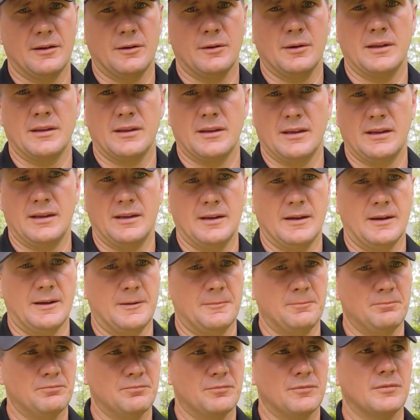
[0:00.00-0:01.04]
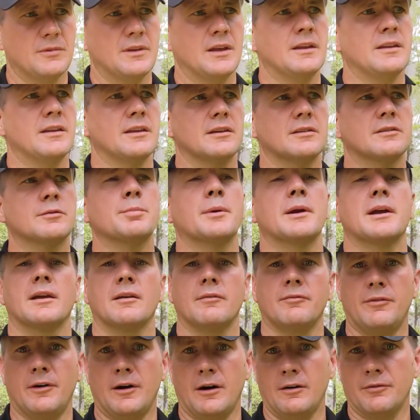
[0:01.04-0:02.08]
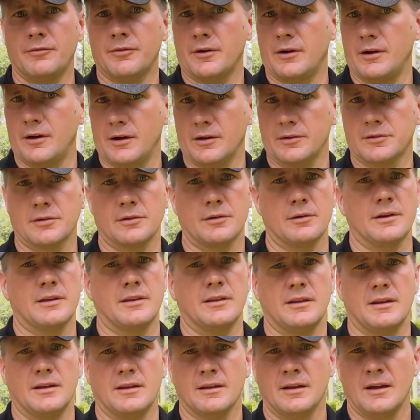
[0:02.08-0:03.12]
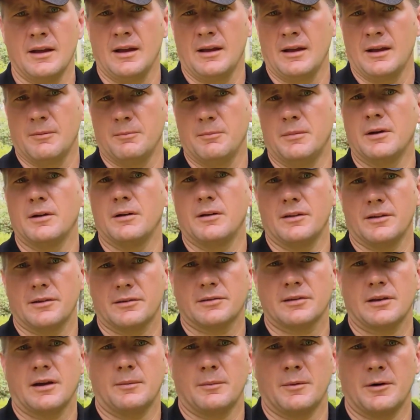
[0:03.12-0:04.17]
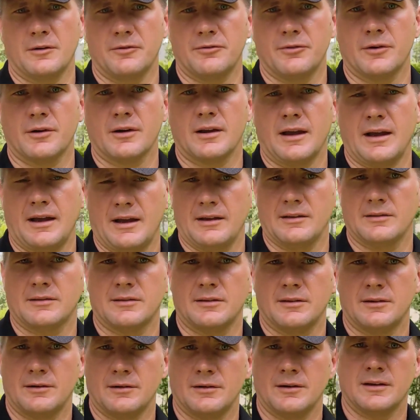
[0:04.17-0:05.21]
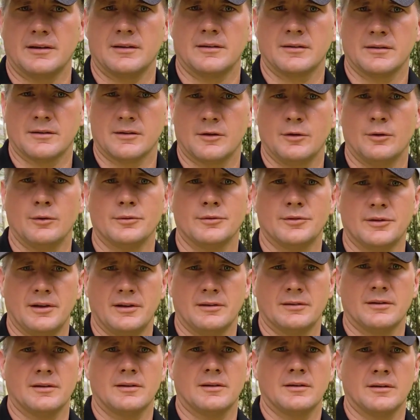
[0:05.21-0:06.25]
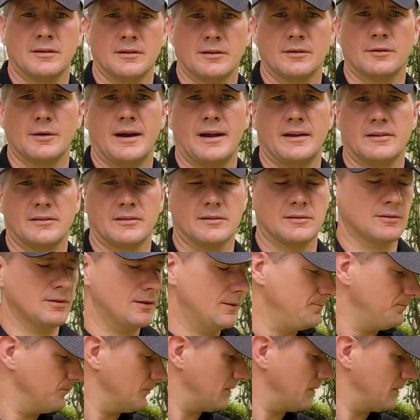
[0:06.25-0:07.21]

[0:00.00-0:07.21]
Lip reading: know, in the spring and fall for us, or in the middle of the summer for guys that are in cool season grasses,